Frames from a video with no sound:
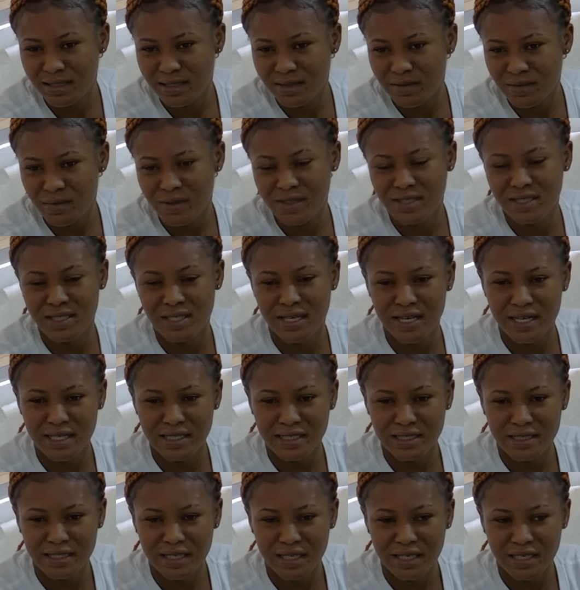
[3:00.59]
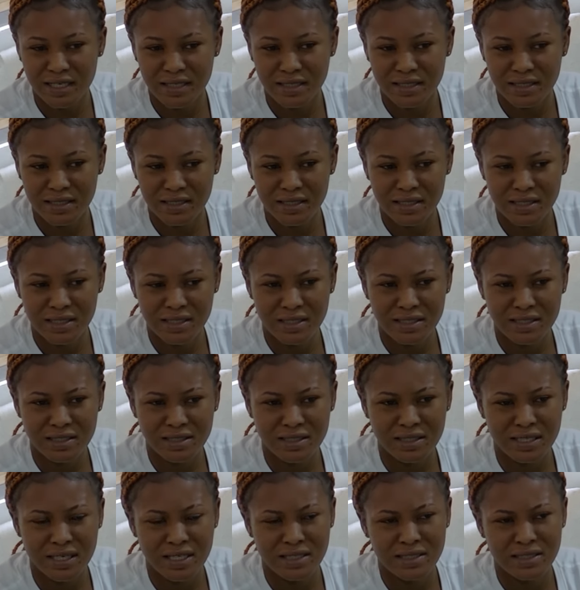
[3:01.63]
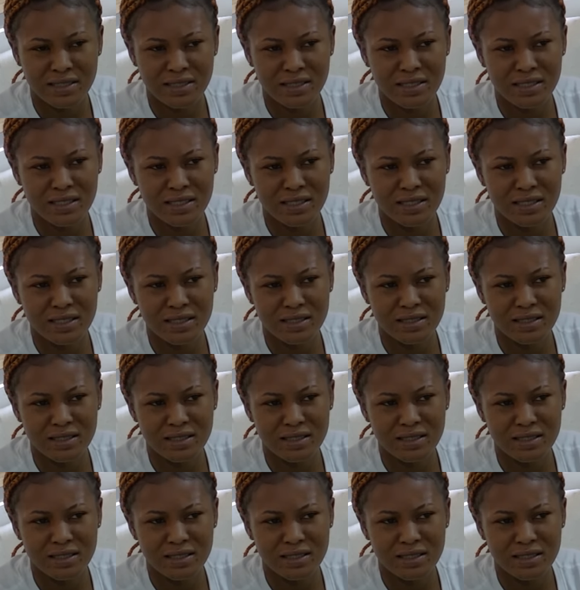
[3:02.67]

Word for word: when she entered, she has seen